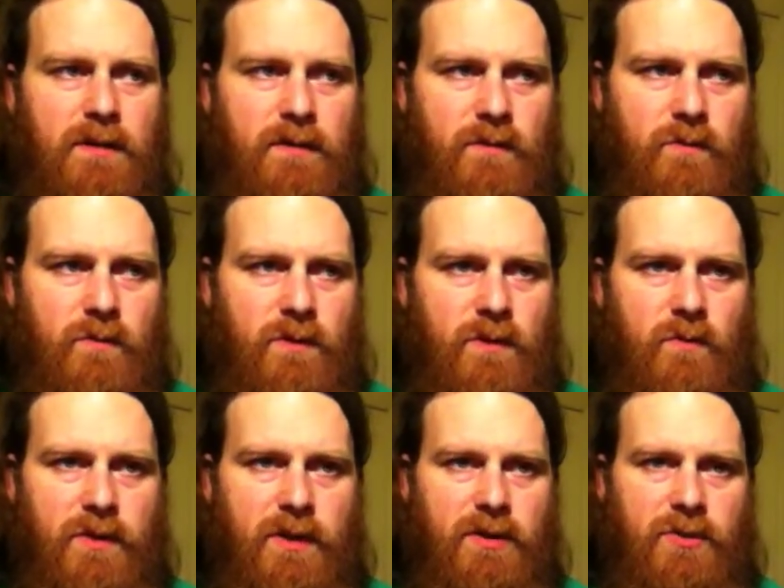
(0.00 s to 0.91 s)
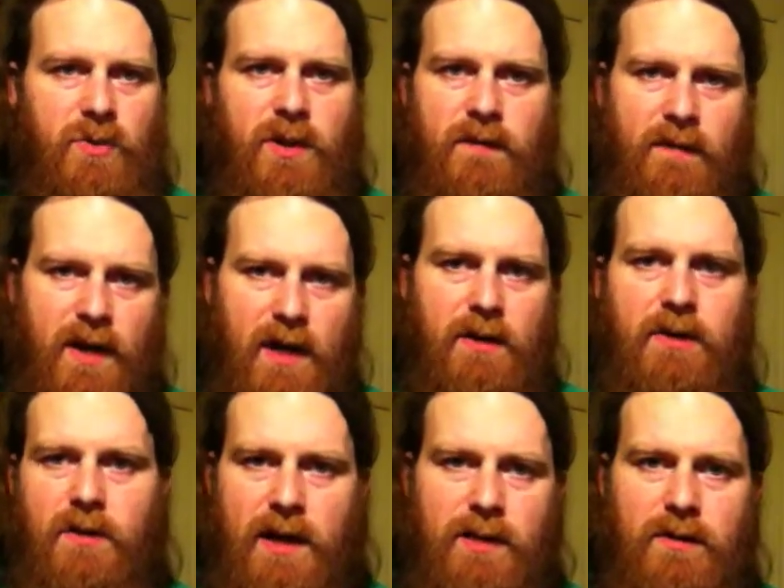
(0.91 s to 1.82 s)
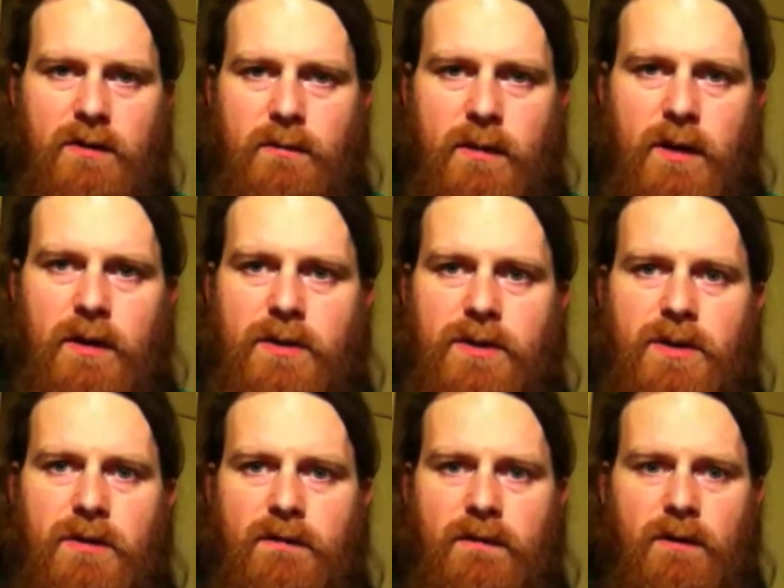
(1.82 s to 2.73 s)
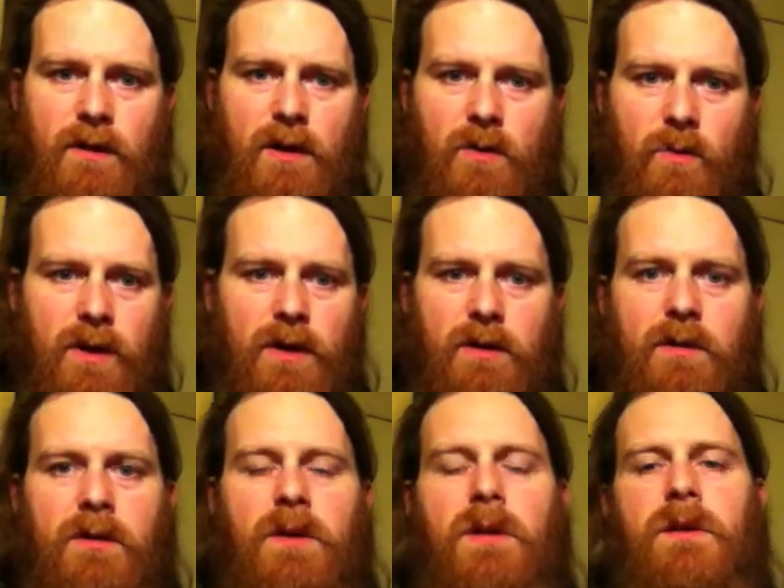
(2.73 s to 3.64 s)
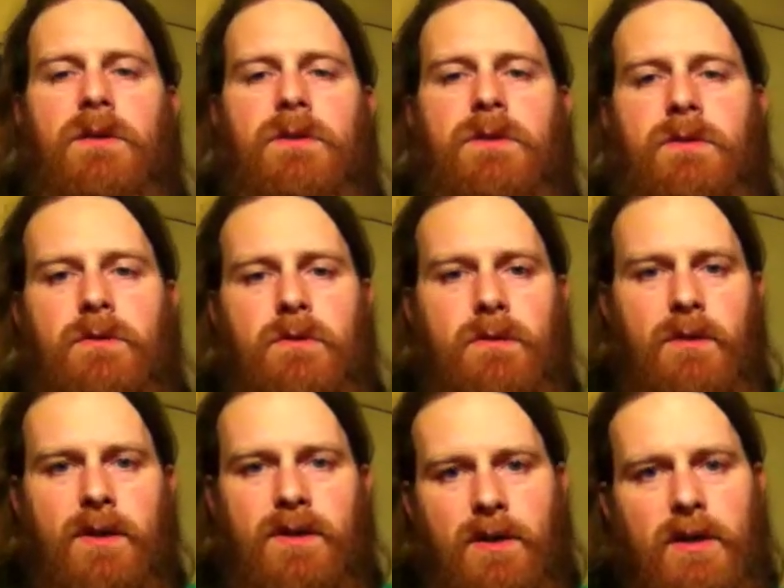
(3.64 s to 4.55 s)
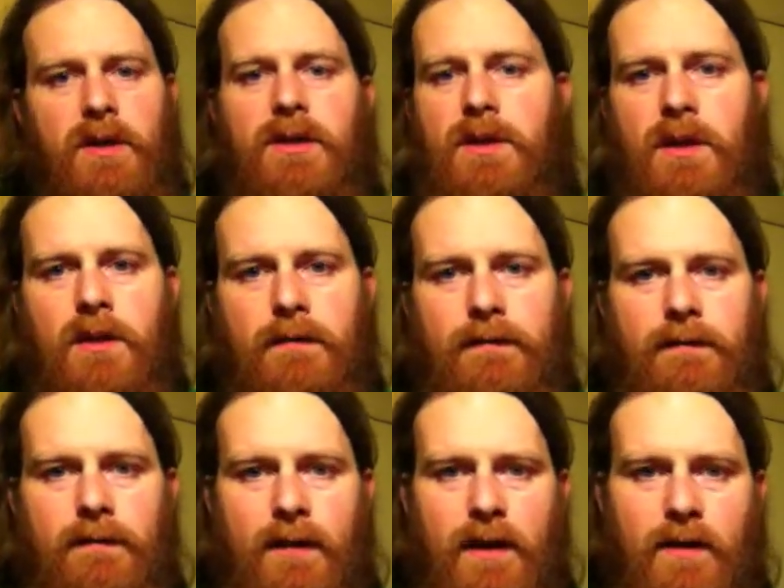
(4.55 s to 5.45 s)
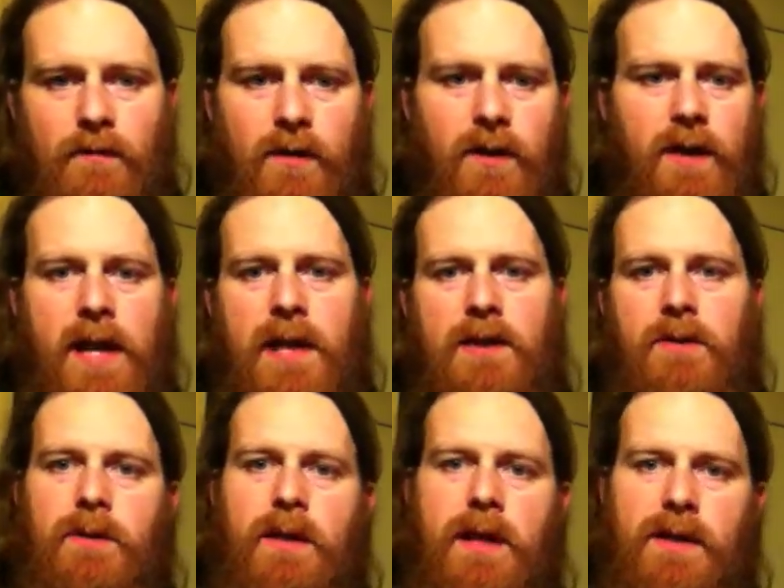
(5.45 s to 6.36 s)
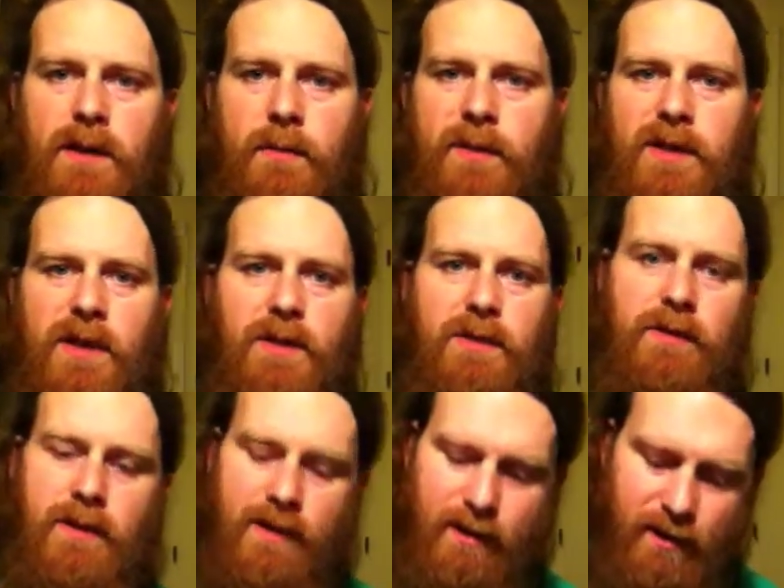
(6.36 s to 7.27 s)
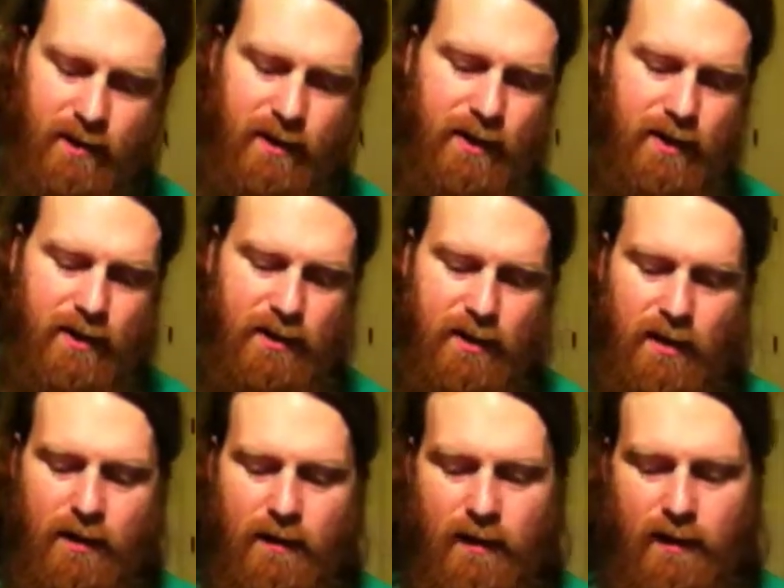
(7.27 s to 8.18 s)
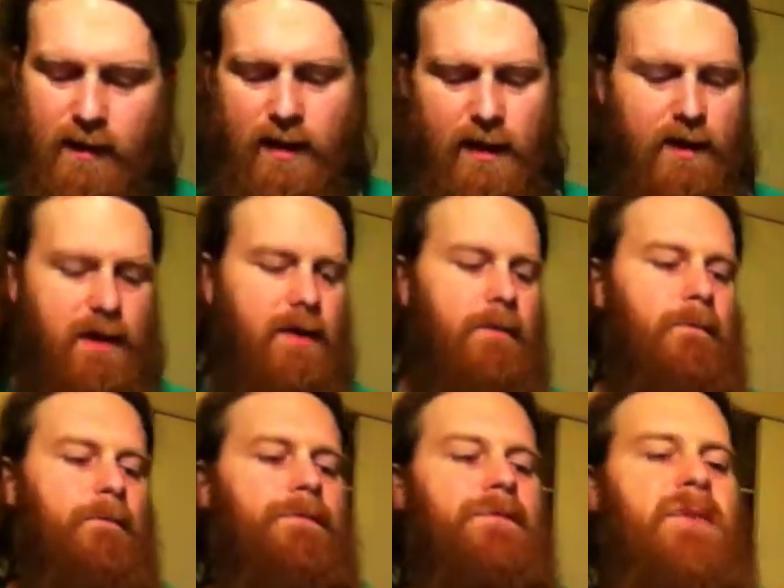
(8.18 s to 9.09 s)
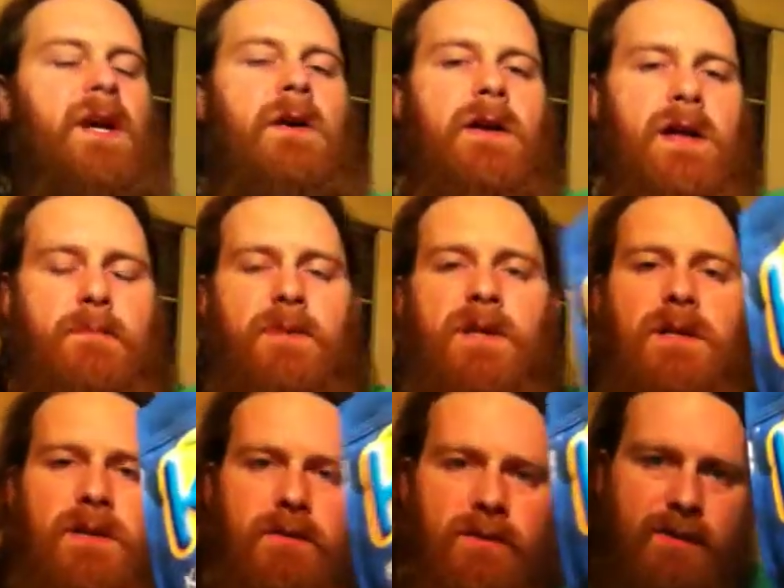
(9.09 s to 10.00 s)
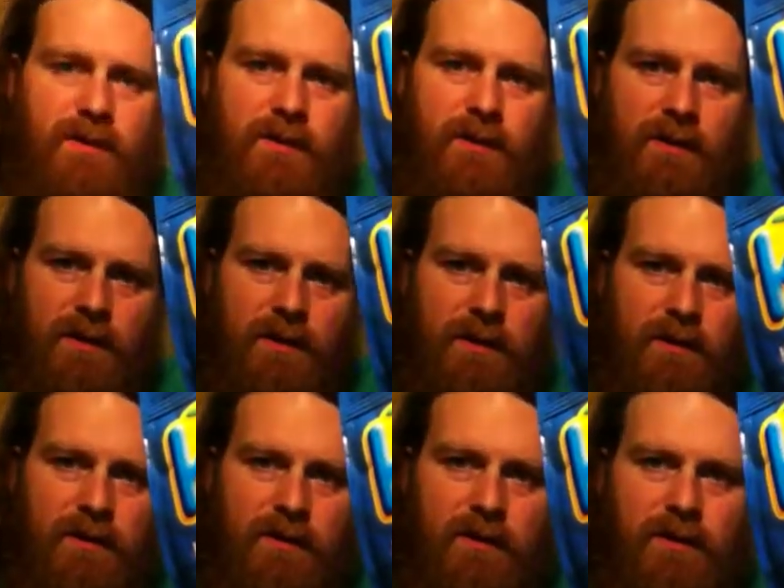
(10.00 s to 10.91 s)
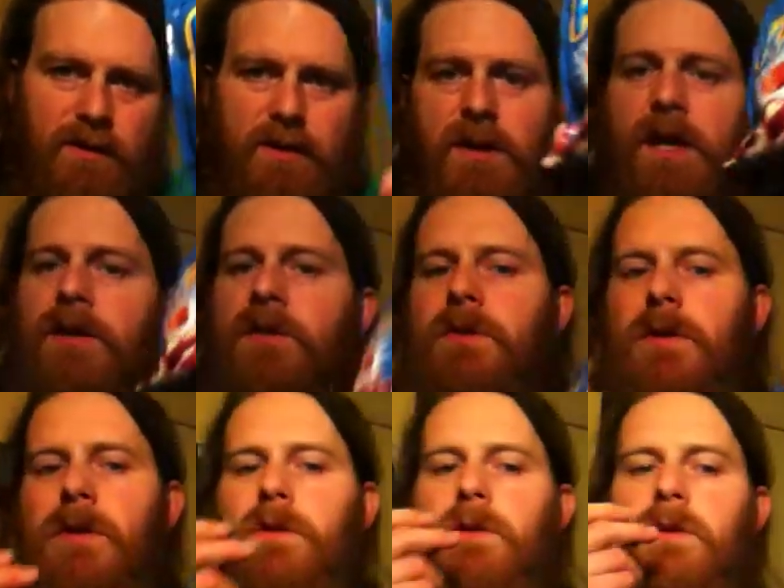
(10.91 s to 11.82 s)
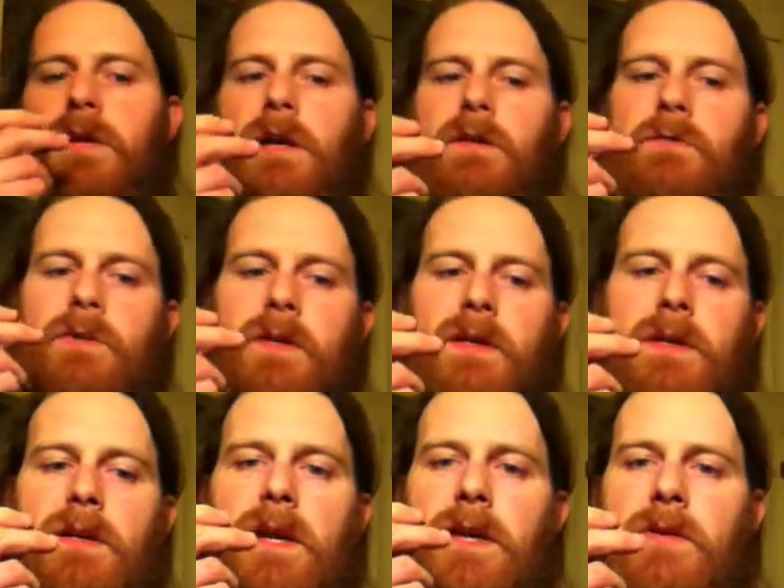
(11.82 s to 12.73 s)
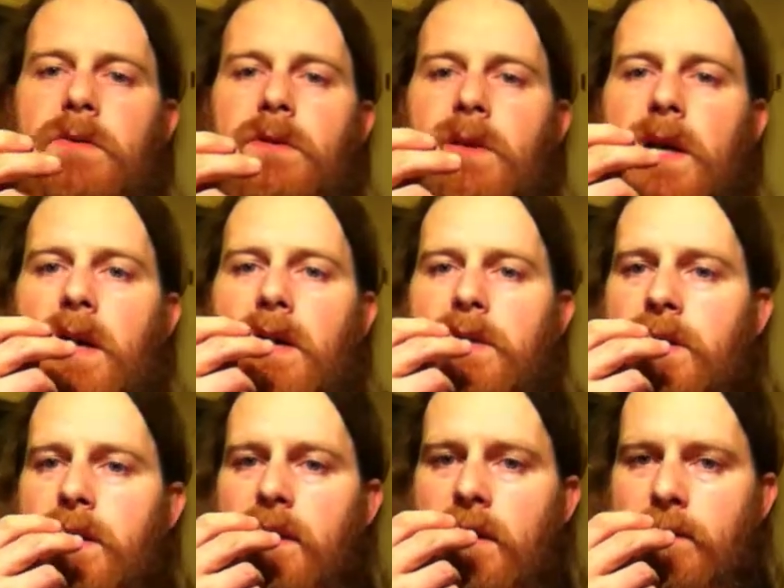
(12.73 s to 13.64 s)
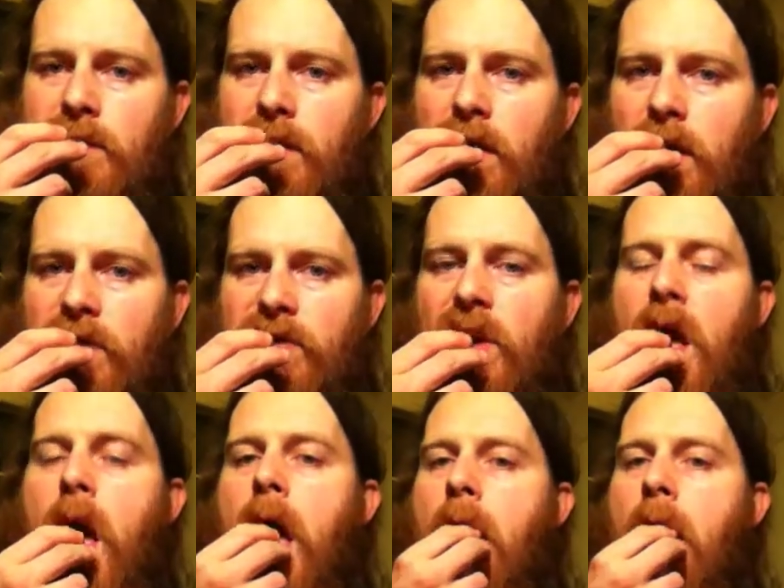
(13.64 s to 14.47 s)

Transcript: a, a, real strength of character has to emerge for our will to exert itself and really actualize our potential. And then these click carry out pillows, they're just not doing it. They're not really actualizing themselves,